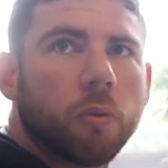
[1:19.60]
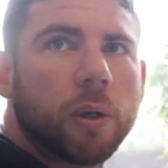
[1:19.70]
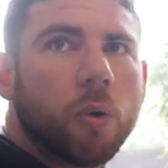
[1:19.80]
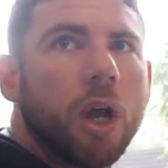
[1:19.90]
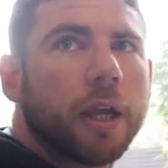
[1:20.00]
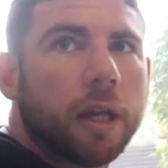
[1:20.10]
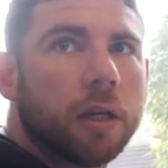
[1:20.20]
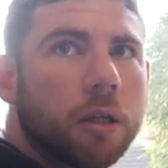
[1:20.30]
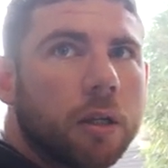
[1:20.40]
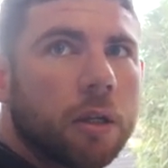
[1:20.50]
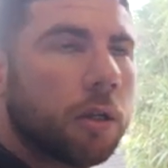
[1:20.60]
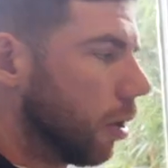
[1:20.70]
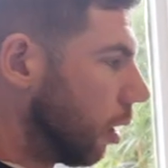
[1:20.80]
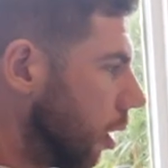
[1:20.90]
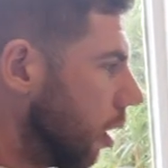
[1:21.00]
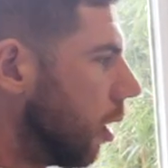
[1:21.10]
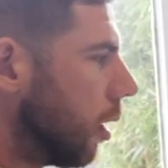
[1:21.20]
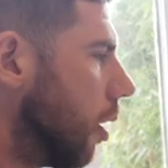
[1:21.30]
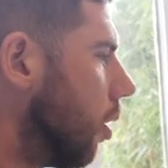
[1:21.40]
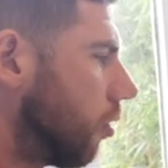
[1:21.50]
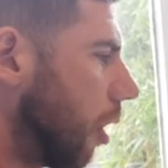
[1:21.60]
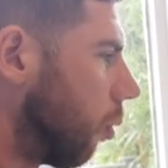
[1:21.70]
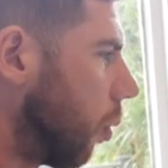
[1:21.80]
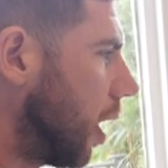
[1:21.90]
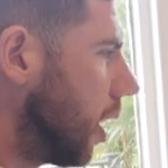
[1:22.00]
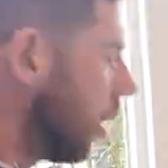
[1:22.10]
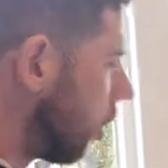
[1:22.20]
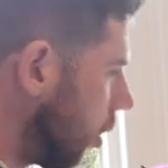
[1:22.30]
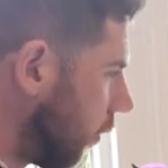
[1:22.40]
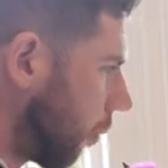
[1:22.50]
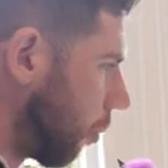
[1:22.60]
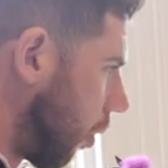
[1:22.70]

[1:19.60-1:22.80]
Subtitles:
We working. So we love